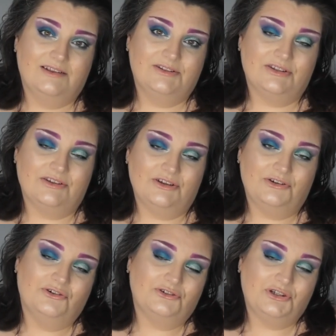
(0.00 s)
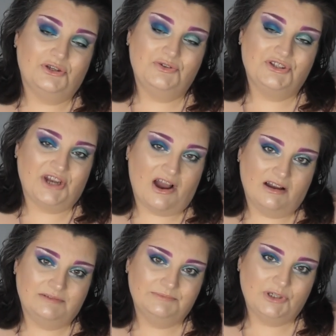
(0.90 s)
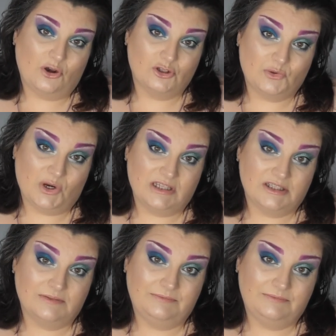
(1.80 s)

so that you're not too stung cost wise.